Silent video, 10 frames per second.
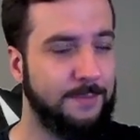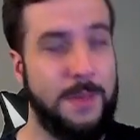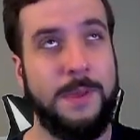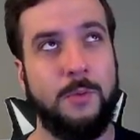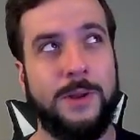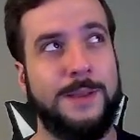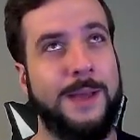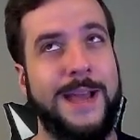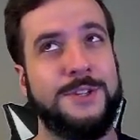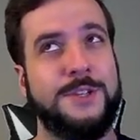Maybe it wouldn't
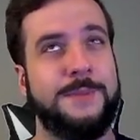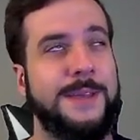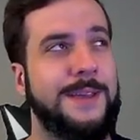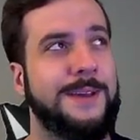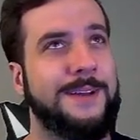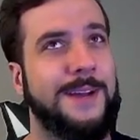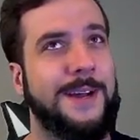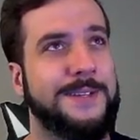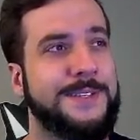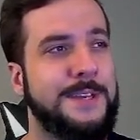actually be
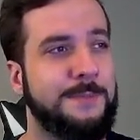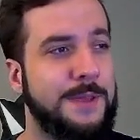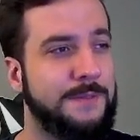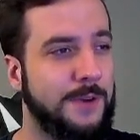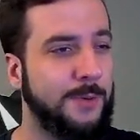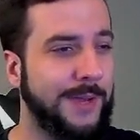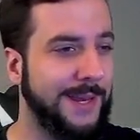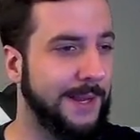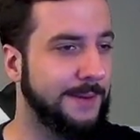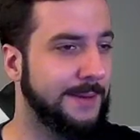CMP for
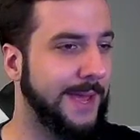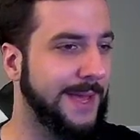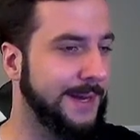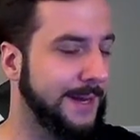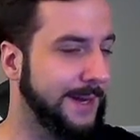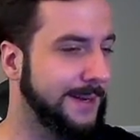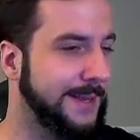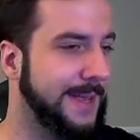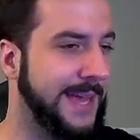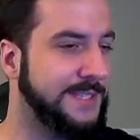Queen and
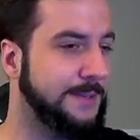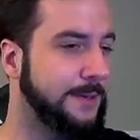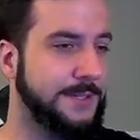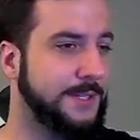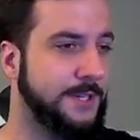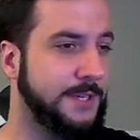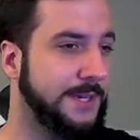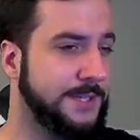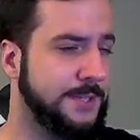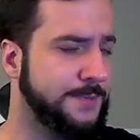
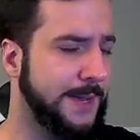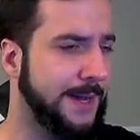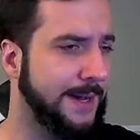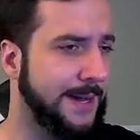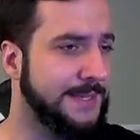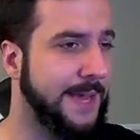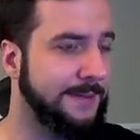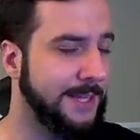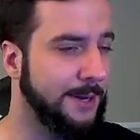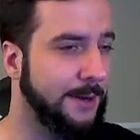
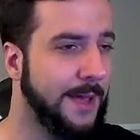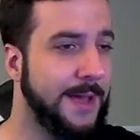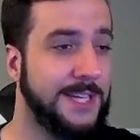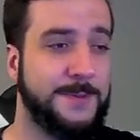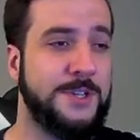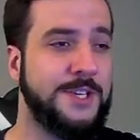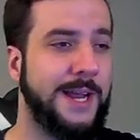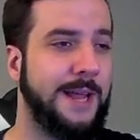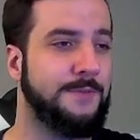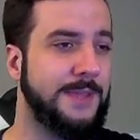Escavalier, especially
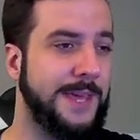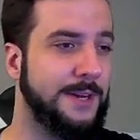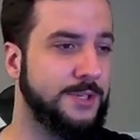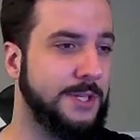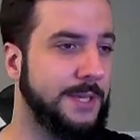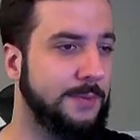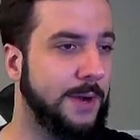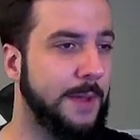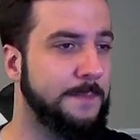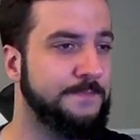not after the energy lead,
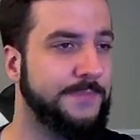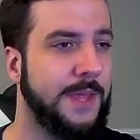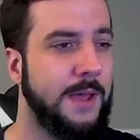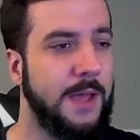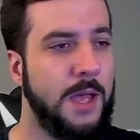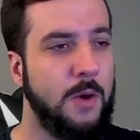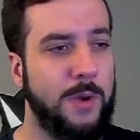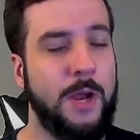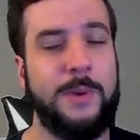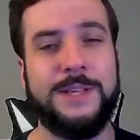right?
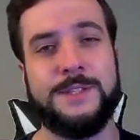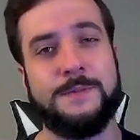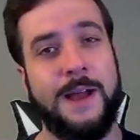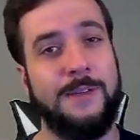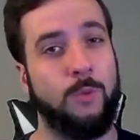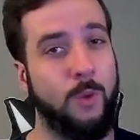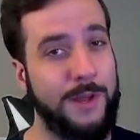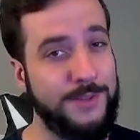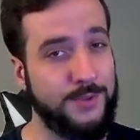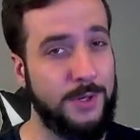We know we can survive
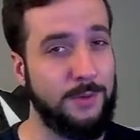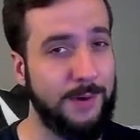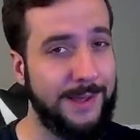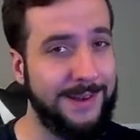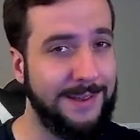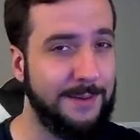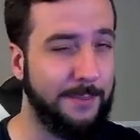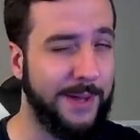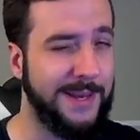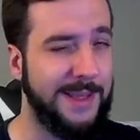one Drill Run,
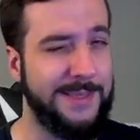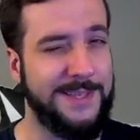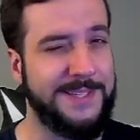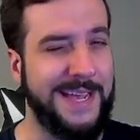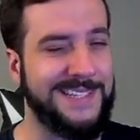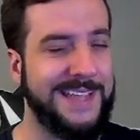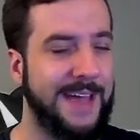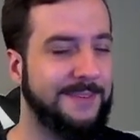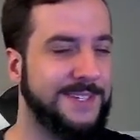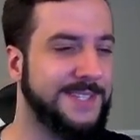but this
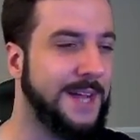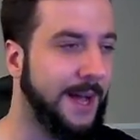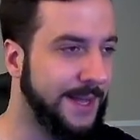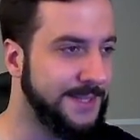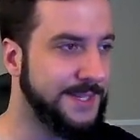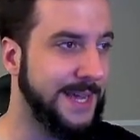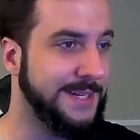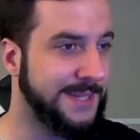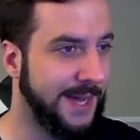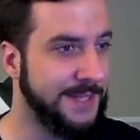Escav has tons
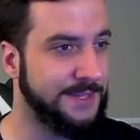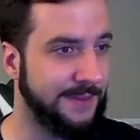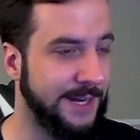and tons of